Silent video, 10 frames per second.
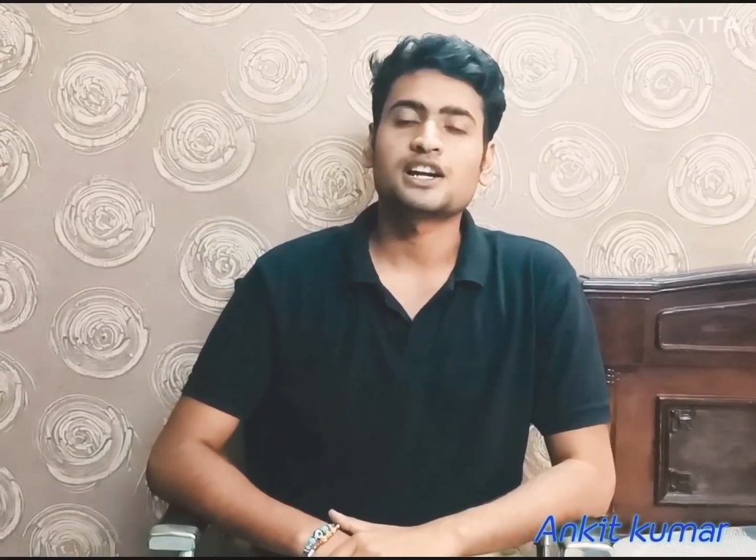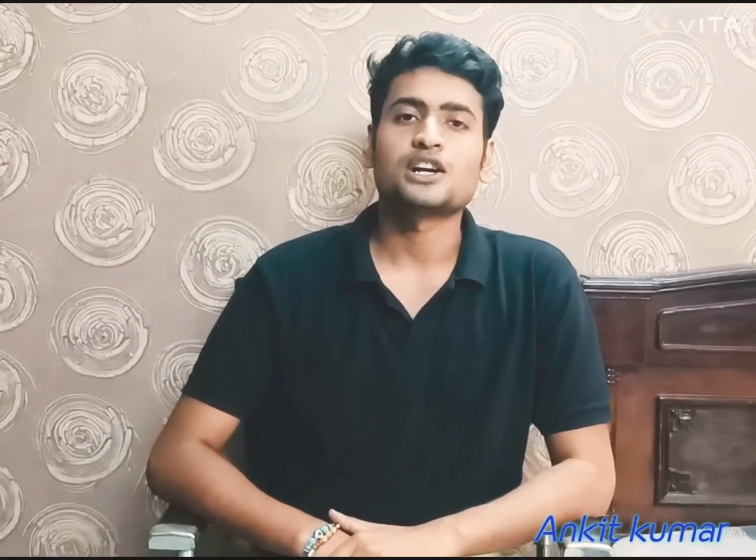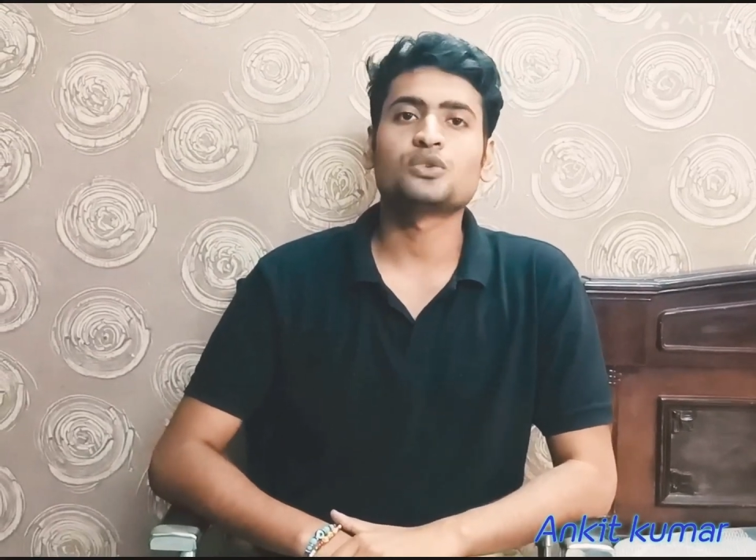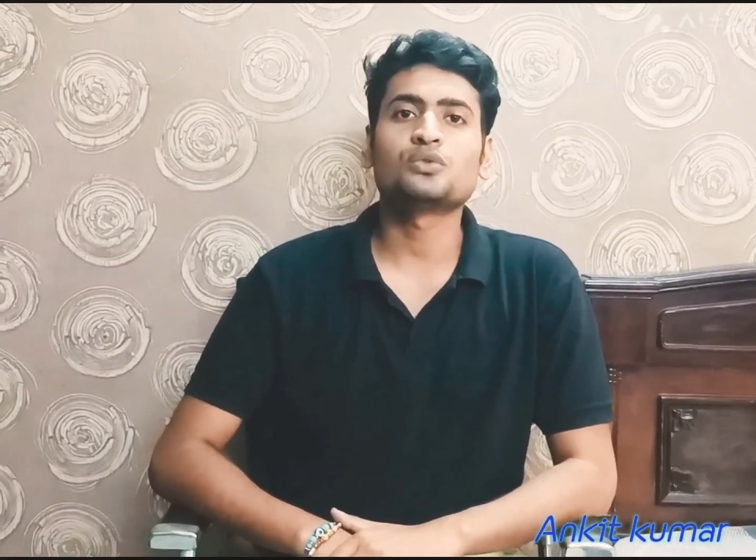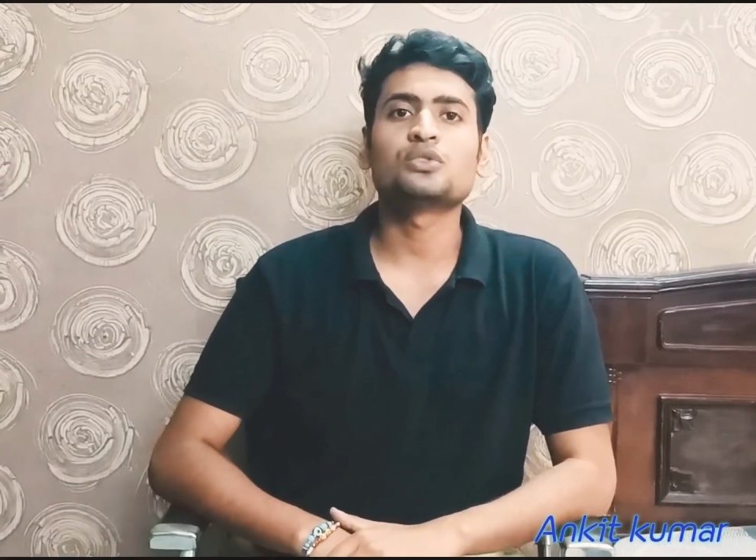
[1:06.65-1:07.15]

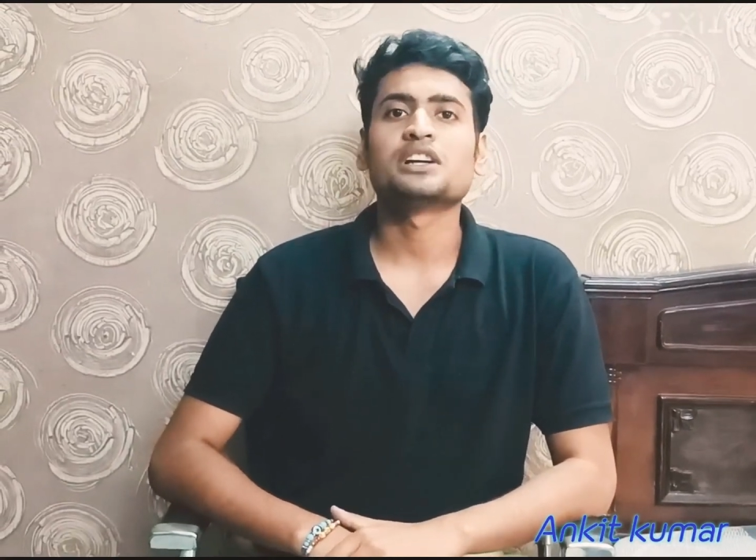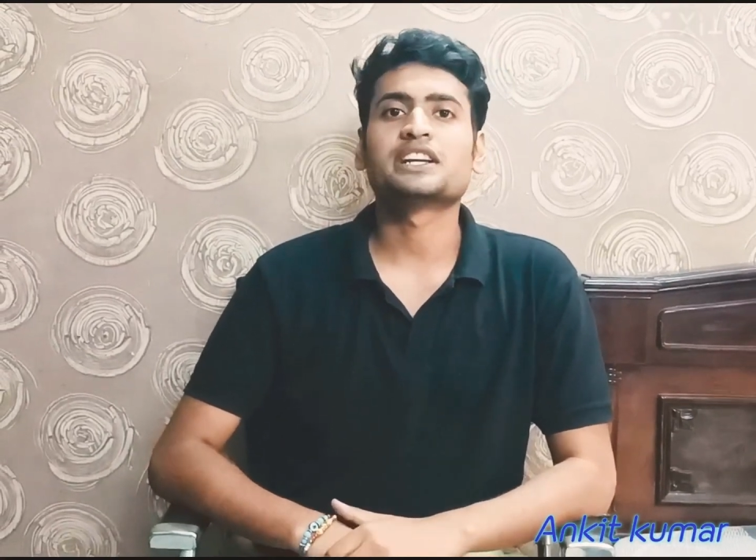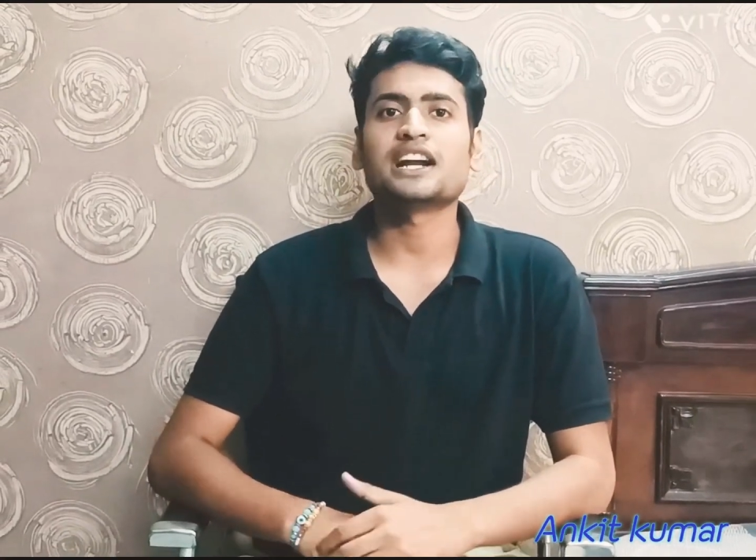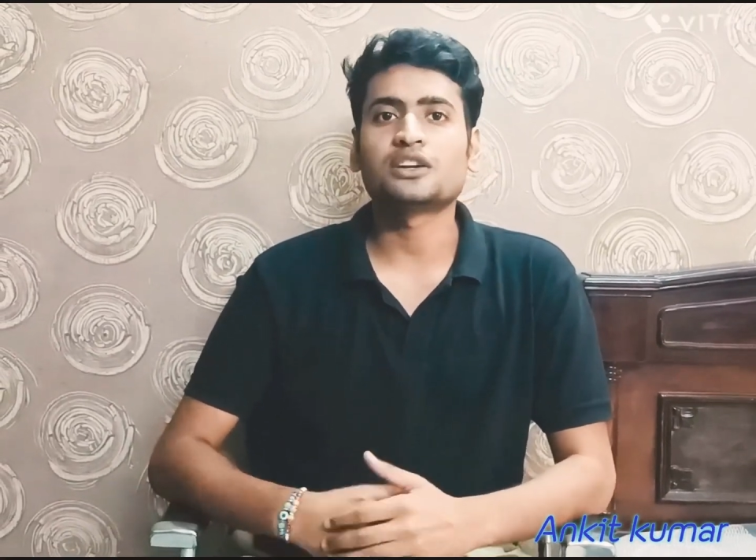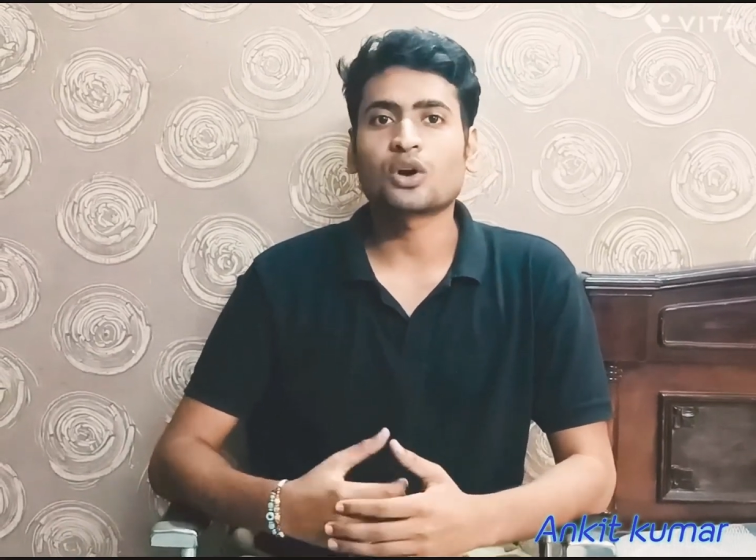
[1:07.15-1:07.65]
to
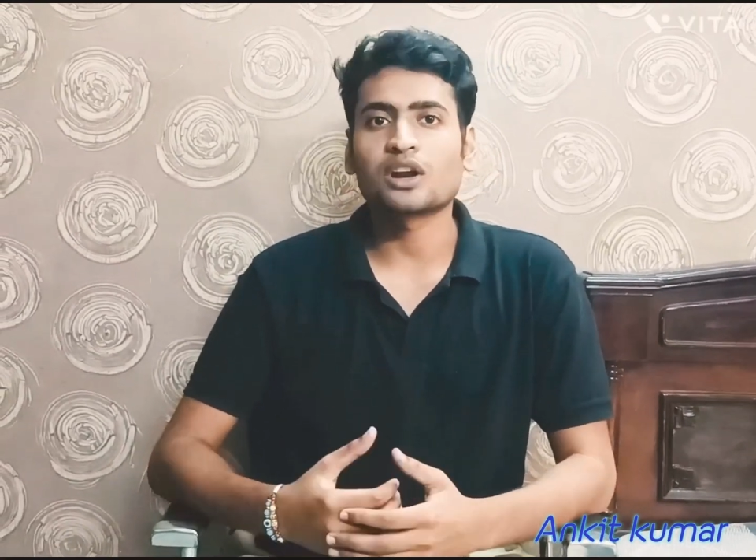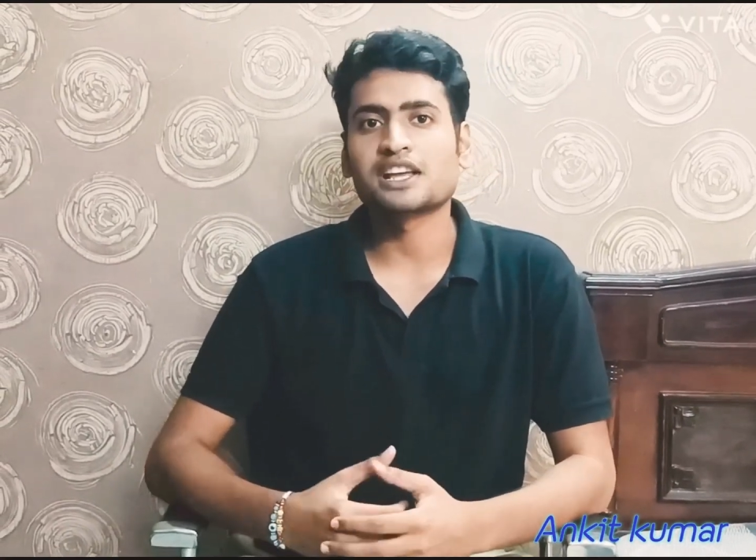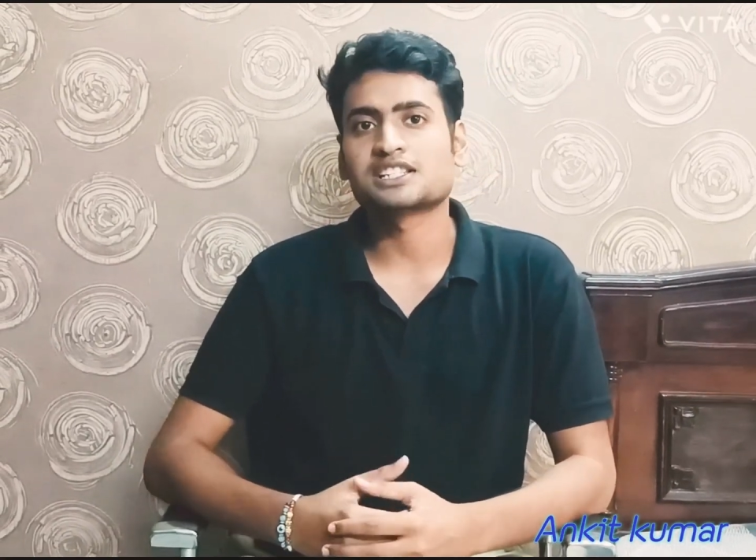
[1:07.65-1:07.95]
get knowledge